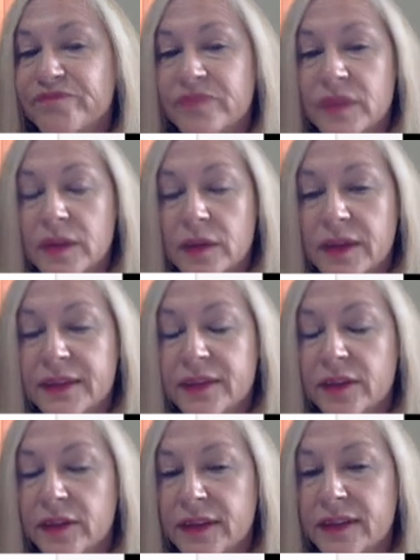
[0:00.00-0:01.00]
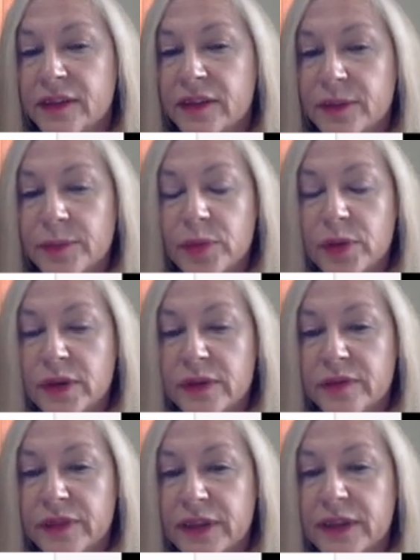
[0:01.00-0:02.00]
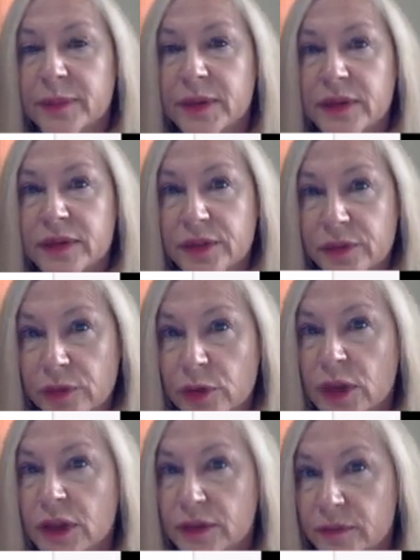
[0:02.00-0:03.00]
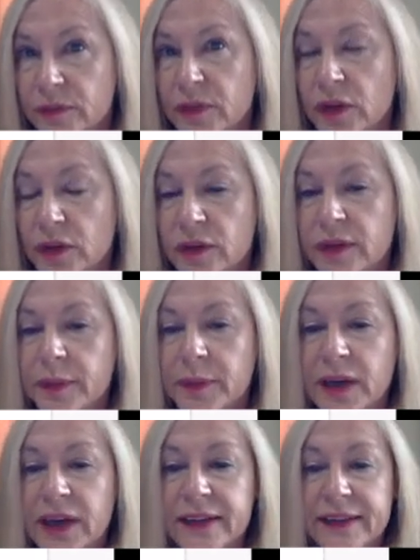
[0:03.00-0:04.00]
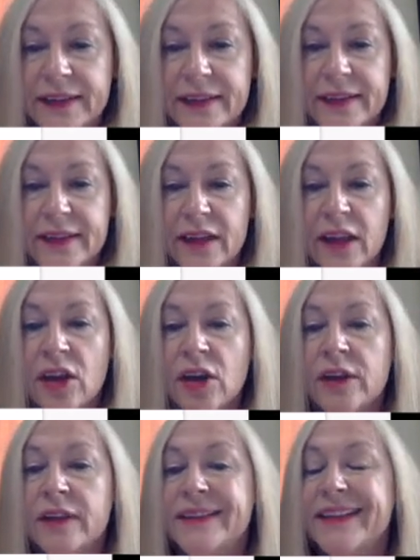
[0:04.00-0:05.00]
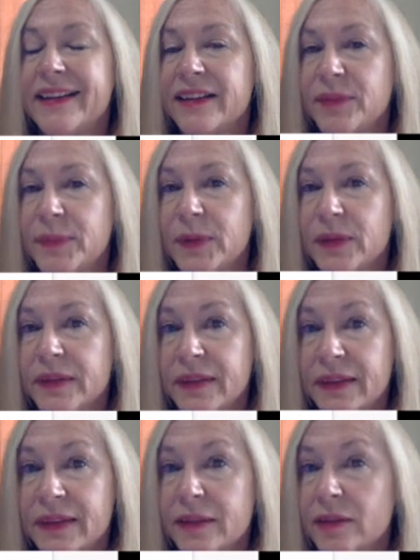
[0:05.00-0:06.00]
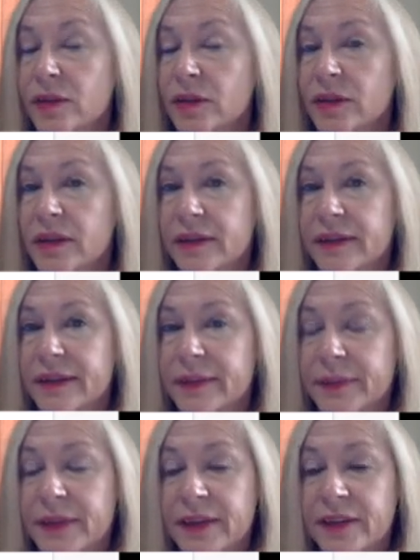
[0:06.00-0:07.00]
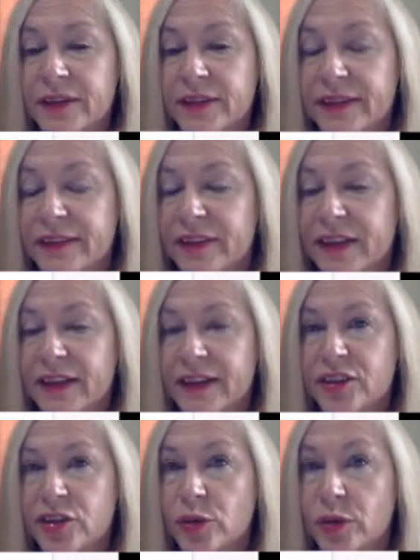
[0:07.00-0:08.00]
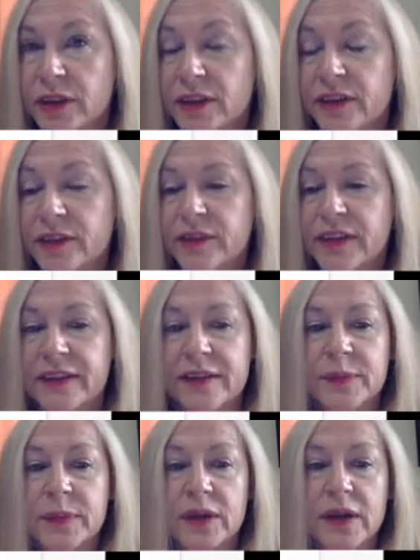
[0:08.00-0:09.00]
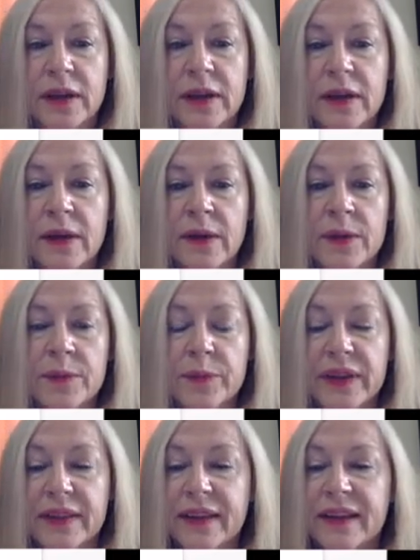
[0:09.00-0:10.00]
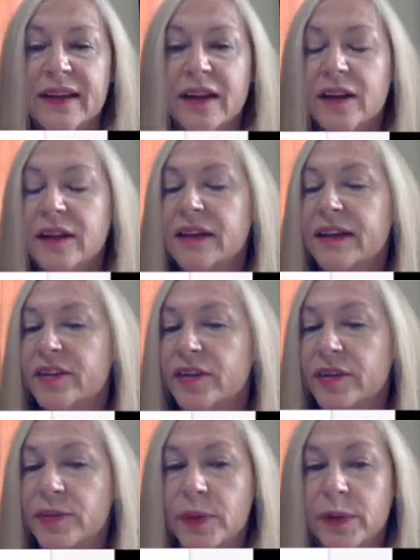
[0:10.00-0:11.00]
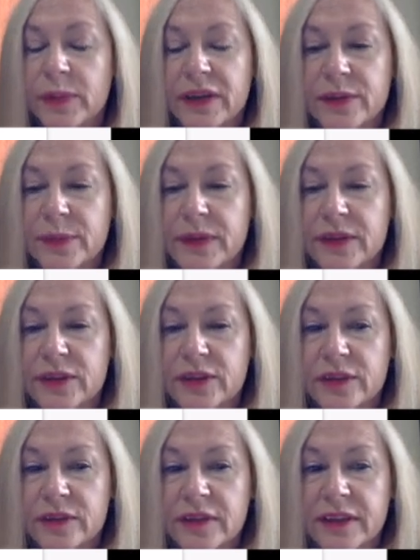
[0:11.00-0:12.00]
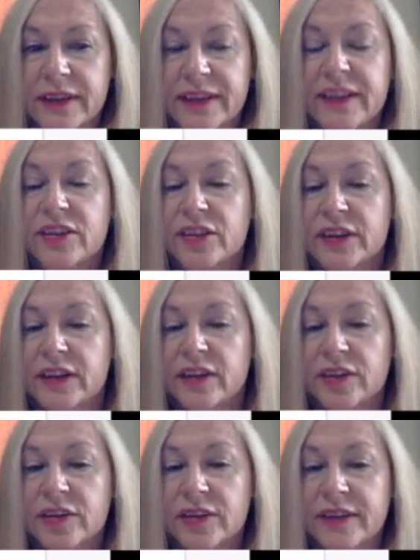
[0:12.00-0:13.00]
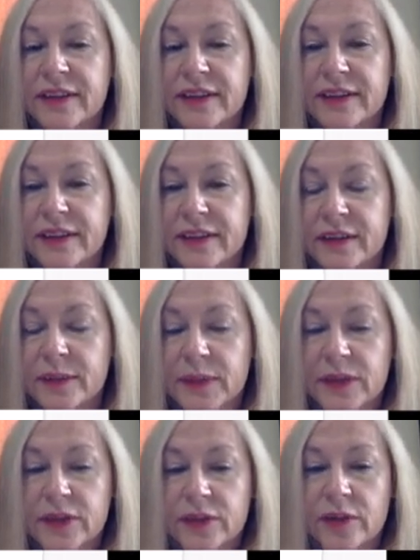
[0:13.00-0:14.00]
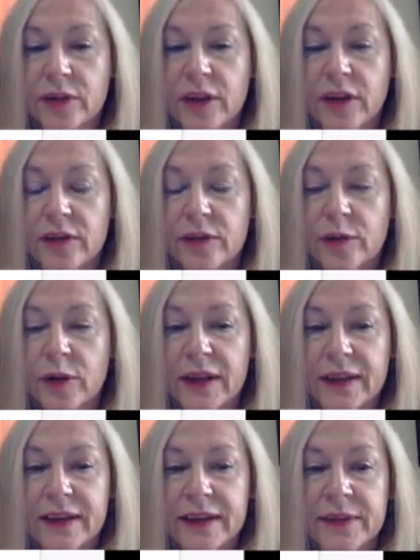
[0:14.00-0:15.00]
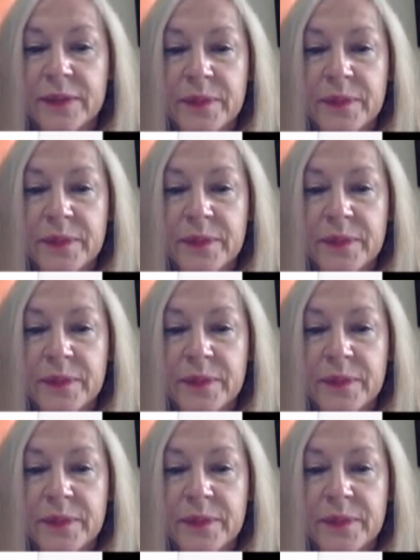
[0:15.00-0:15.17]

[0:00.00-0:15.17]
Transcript: So these are important variables for some context. Textbooks in the school, because some countries have a lot of shortage of textbook. But then all countries pretty much measure like teacher characteristics as a measure of quality.